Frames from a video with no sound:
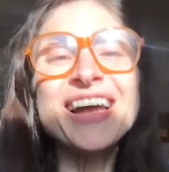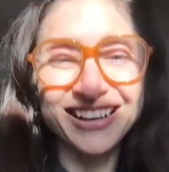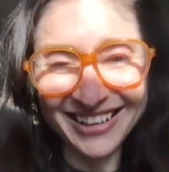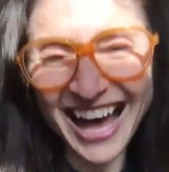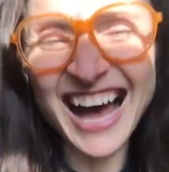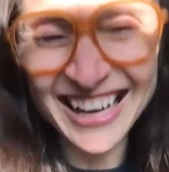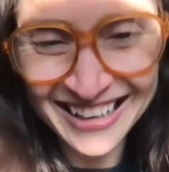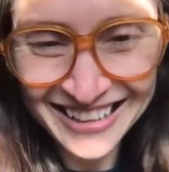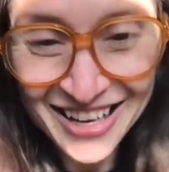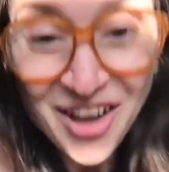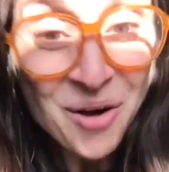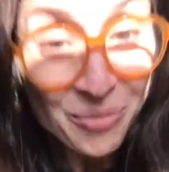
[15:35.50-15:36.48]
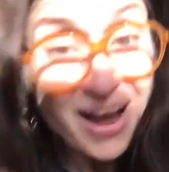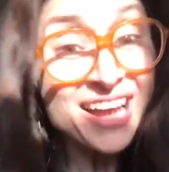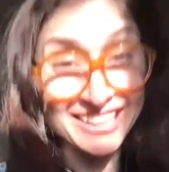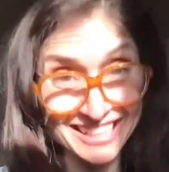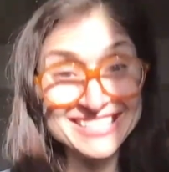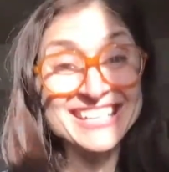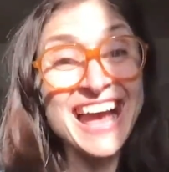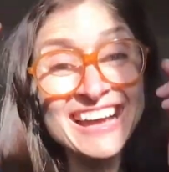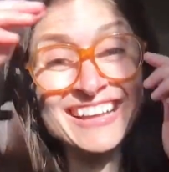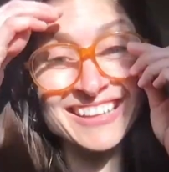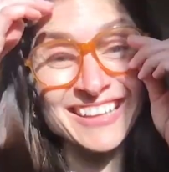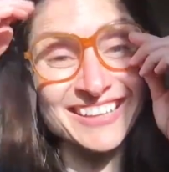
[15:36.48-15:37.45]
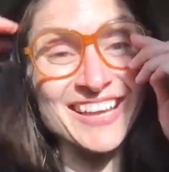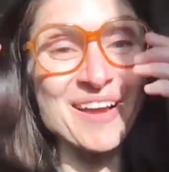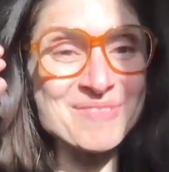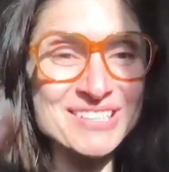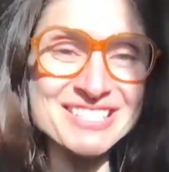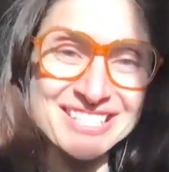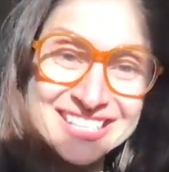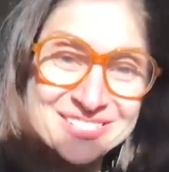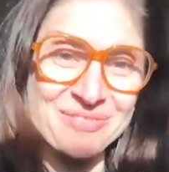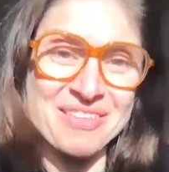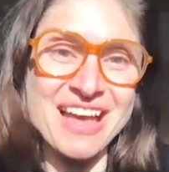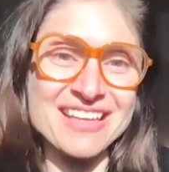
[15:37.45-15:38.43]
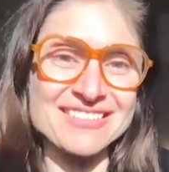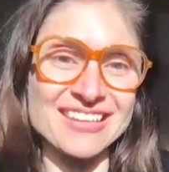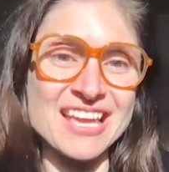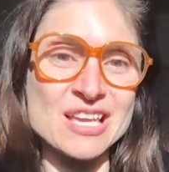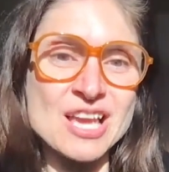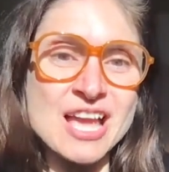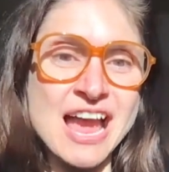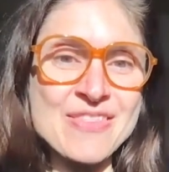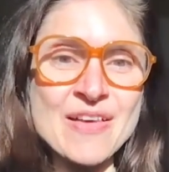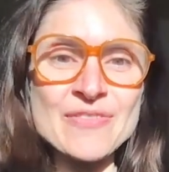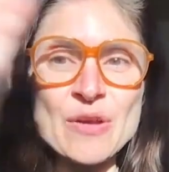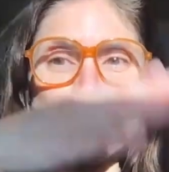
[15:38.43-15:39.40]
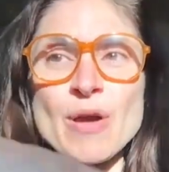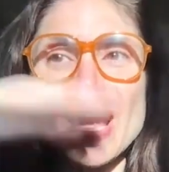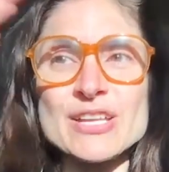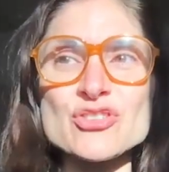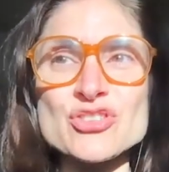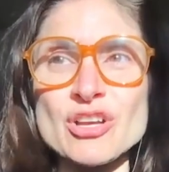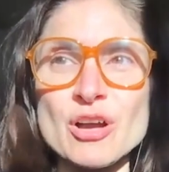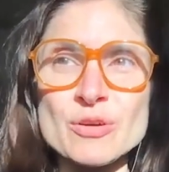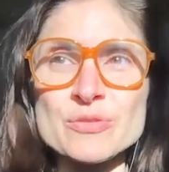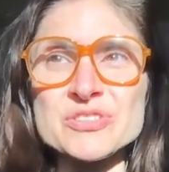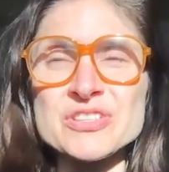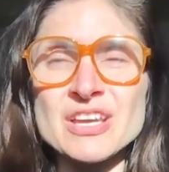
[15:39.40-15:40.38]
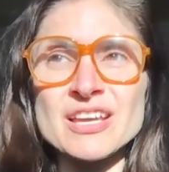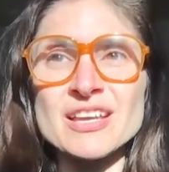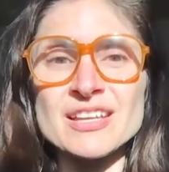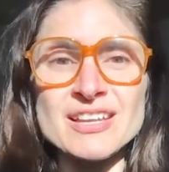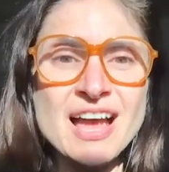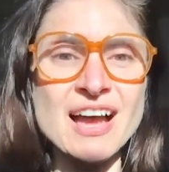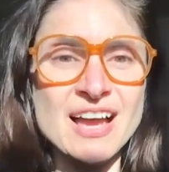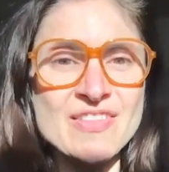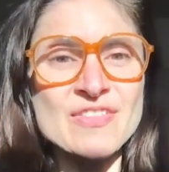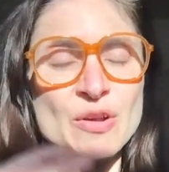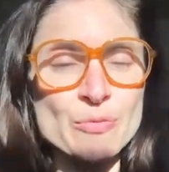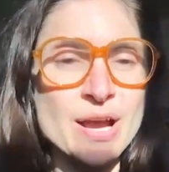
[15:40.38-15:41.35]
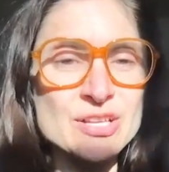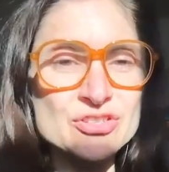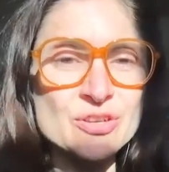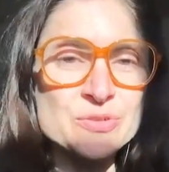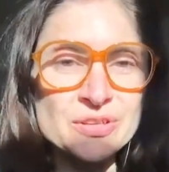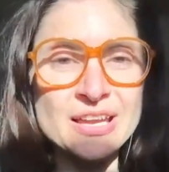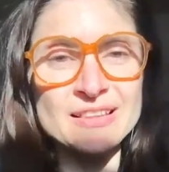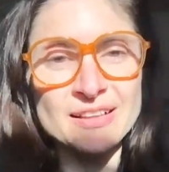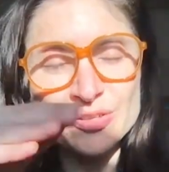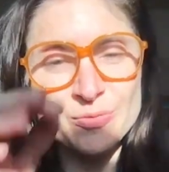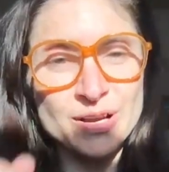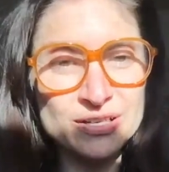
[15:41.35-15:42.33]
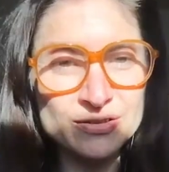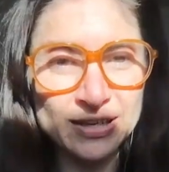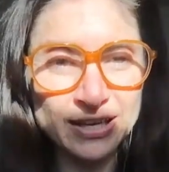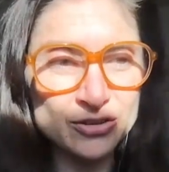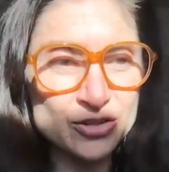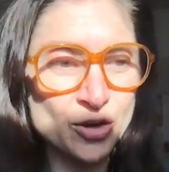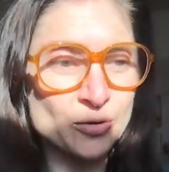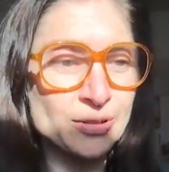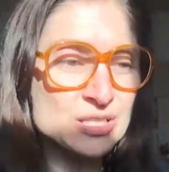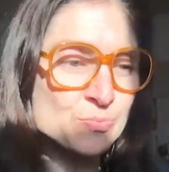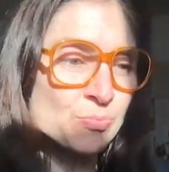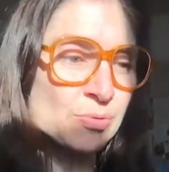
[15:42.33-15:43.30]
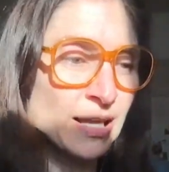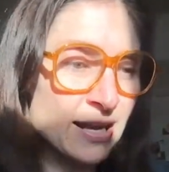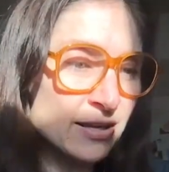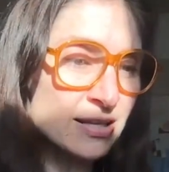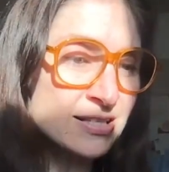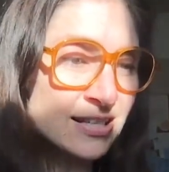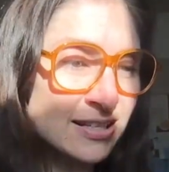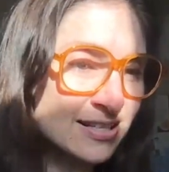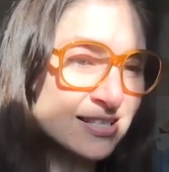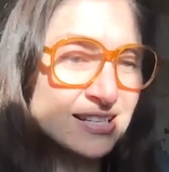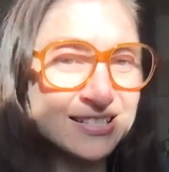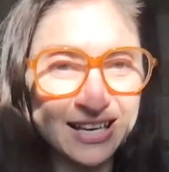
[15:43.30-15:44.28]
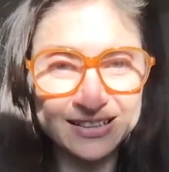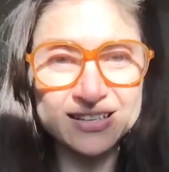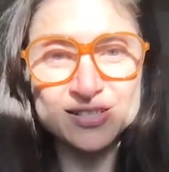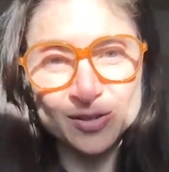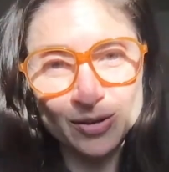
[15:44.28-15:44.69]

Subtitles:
Right. Yeah. Right. Exactly. I mean, see, so that like, and then they write shows. Yeah. And then they write shows. Okay, let's write it like a show. And let's like Idina sings like this.